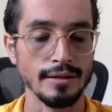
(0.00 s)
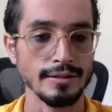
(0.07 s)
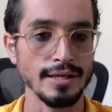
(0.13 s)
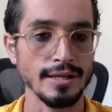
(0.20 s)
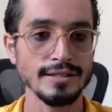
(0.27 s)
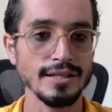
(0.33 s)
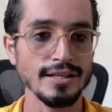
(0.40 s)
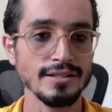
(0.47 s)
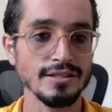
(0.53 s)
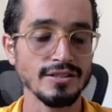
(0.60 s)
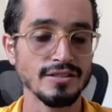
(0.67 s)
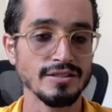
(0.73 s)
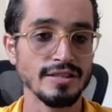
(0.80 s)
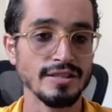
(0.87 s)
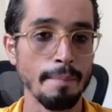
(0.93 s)
This
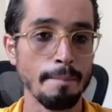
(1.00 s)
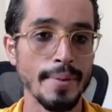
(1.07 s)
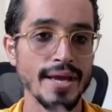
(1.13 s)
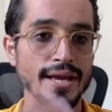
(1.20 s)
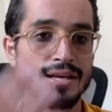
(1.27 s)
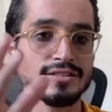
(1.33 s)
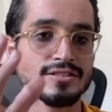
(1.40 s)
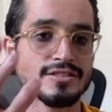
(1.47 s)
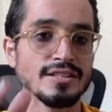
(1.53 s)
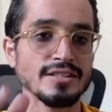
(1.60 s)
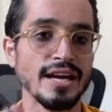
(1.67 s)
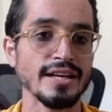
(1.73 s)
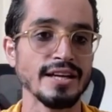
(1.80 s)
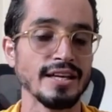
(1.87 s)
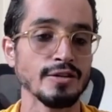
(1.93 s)
is the biggest
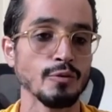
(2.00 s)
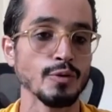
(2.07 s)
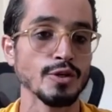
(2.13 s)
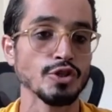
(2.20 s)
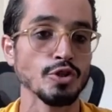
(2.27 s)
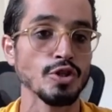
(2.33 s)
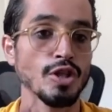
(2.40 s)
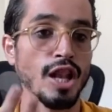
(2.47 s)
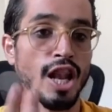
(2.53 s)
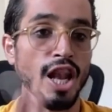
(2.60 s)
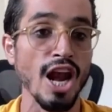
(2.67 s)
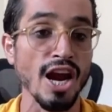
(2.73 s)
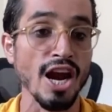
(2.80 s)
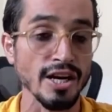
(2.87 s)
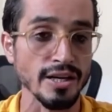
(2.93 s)
desire that we should
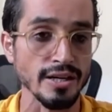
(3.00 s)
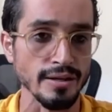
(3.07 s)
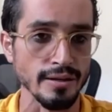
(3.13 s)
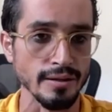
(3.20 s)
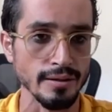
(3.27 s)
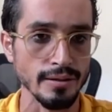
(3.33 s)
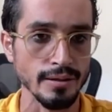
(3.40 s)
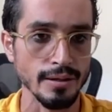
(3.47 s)
learn